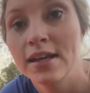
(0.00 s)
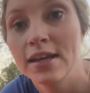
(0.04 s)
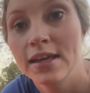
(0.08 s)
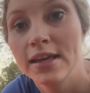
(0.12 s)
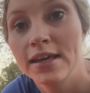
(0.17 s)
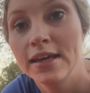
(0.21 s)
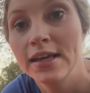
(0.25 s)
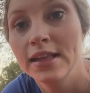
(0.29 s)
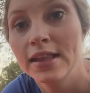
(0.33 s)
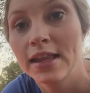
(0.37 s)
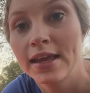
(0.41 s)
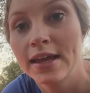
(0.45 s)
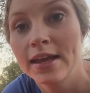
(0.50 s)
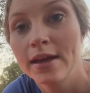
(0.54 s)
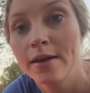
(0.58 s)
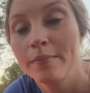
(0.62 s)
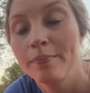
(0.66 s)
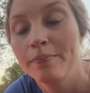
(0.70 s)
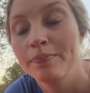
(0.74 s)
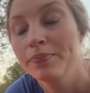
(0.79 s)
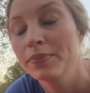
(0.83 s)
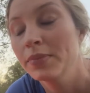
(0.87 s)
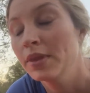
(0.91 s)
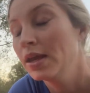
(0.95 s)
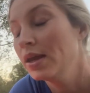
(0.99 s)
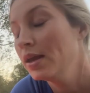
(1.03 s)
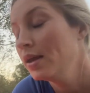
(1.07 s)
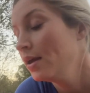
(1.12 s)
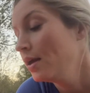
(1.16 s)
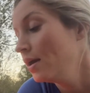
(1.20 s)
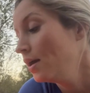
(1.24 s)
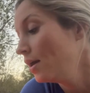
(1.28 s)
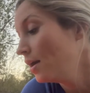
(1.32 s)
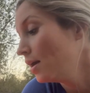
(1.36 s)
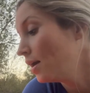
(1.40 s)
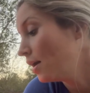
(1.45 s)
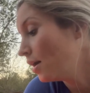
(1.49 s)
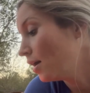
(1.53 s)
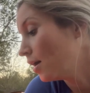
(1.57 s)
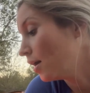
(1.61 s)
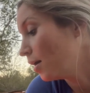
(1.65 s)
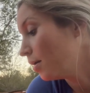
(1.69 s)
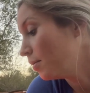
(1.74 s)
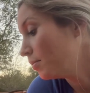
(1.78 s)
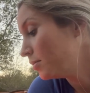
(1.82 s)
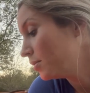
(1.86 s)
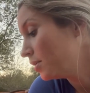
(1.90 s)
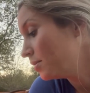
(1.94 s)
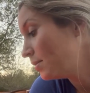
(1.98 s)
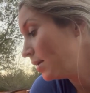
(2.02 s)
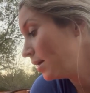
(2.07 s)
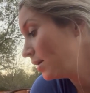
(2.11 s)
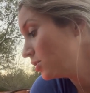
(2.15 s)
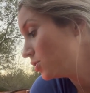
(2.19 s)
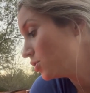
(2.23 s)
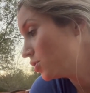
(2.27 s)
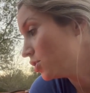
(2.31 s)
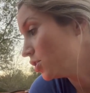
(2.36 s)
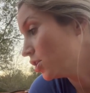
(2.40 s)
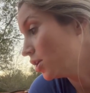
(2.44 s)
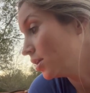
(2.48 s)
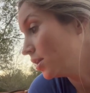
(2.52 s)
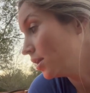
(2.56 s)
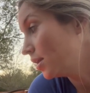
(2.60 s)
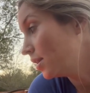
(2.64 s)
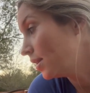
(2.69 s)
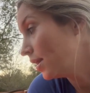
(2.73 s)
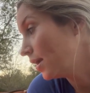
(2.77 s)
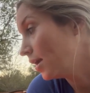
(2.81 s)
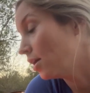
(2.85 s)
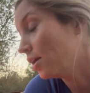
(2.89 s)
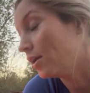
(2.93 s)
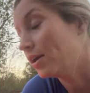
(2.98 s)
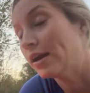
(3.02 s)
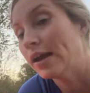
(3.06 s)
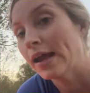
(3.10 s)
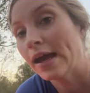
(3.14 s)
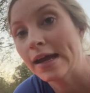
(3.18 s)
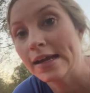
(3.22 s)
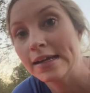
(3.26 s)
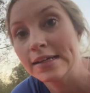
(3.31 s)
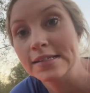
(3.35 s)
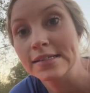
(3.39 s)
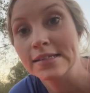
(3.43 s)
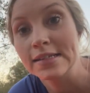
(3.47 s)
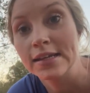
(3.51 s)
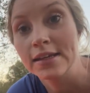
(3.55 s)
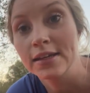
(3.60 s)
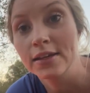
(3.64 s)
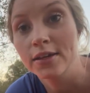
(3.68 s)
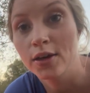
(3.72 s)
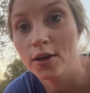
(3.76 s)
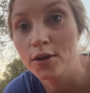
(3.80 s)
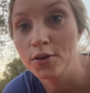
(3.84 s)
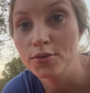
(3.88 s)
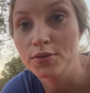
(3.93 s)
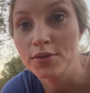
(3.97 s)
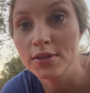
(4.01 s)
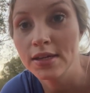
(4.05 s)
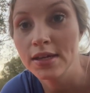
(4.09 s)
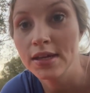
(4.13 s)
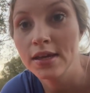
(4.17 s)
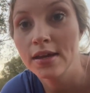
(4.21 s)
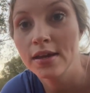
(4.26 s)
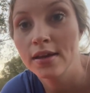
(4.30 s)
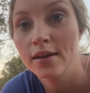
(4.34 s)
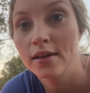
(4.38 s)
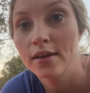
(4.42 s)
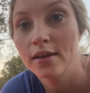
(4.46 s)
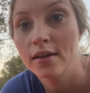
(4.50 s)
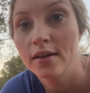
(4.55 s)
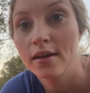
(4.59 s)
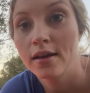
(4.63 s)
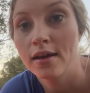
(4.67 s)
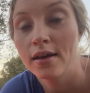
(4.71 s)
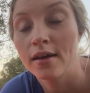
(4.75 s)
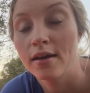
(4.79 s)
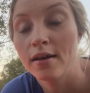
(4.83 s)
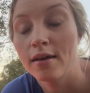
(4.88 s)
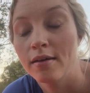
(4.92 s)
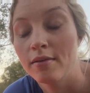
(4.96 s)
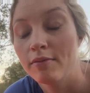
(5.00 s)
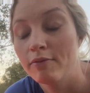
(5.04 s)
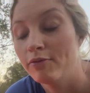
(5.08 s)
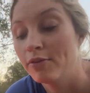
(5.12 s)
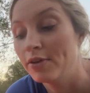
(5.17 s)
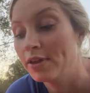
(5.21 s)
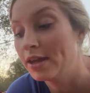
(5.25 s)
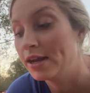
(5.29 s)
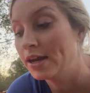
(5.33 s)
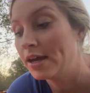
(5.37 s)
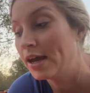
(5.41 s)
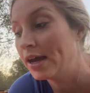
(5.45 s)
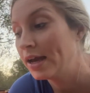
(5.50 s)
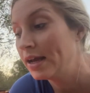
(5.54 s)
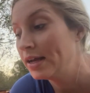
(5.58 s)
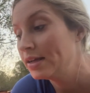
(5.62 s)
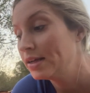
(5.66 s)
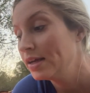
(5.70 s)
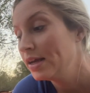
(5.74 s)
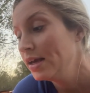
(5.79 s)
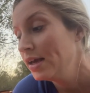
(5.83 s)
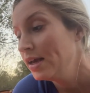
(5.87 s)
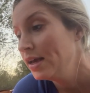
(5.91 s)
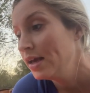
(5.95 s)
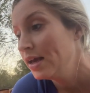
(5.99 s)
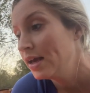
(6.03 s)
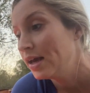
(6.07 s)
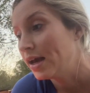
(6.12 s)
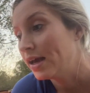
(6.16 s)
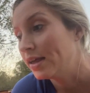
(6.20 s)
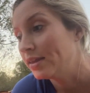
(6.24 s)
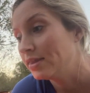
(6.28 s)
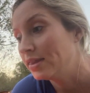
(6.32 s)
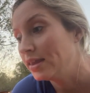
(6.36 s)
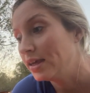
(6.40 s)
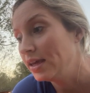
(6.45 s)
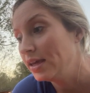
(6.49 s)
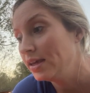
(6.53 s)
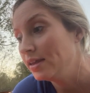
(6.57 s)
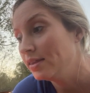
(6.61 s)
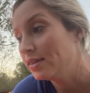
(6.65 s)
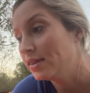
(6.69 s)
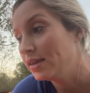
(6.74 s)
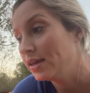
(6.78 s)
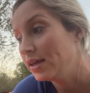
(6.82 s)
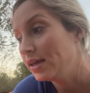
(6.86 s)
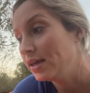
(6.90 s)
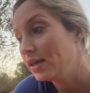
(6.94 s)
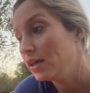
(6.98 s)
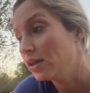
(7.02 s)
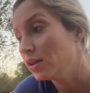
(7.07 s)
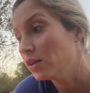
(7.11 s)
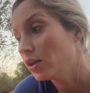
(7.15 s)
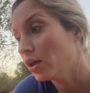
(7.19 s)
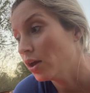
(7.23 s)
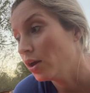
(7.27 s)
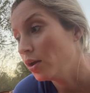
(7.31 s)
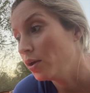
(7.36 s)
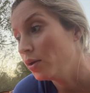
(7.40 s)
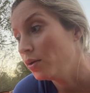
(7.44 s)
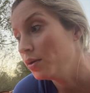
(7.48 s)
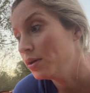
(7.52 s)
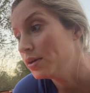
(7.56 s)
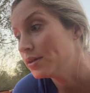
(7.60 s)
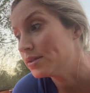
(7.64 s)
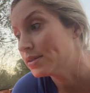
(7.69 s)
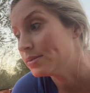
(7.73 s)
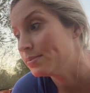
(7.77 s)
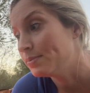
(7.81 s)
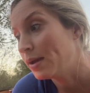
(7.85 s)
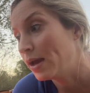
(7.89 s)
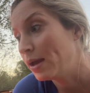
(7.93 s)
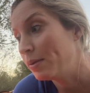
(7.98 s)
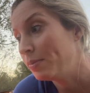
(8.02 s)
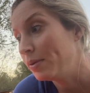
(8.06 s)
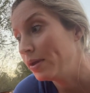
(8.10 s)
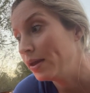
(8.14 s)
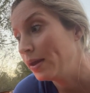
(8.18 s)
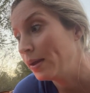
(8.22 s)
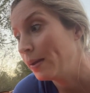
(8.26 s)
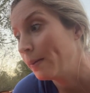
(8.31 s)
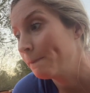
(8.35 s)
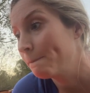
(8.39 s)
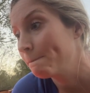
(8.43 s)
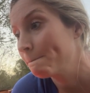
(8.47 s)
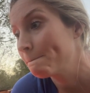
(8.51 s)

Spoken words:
heat lamp to make sure that they are nice and cozy for the night. I think the low is maybe